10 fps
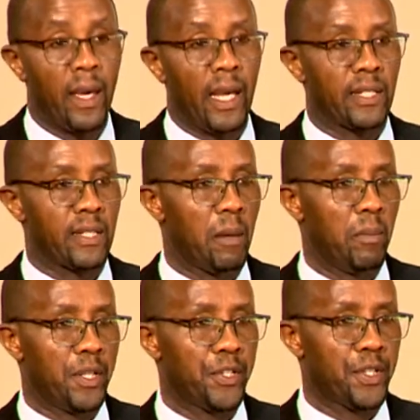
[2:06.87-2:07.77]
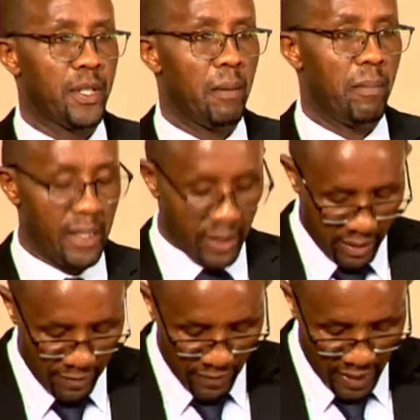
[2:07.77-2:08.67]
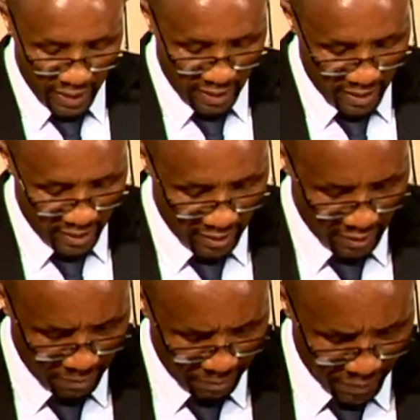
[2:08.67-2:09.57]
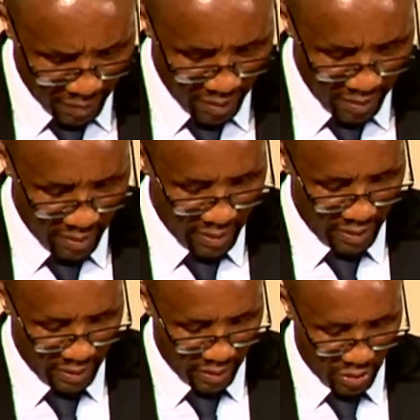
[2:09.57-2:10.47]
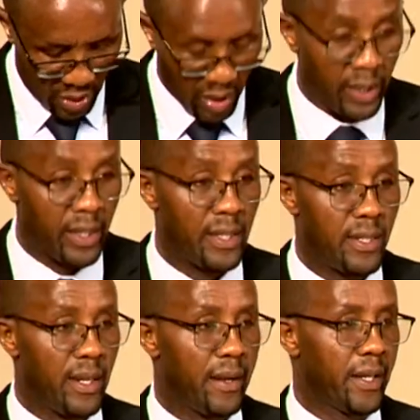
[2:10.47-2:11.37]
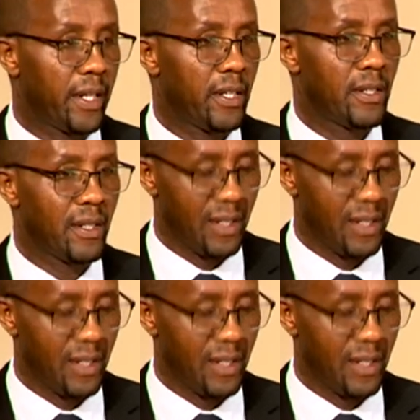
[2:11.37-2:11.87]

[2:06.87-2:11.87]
established a bursary fund called the Jerry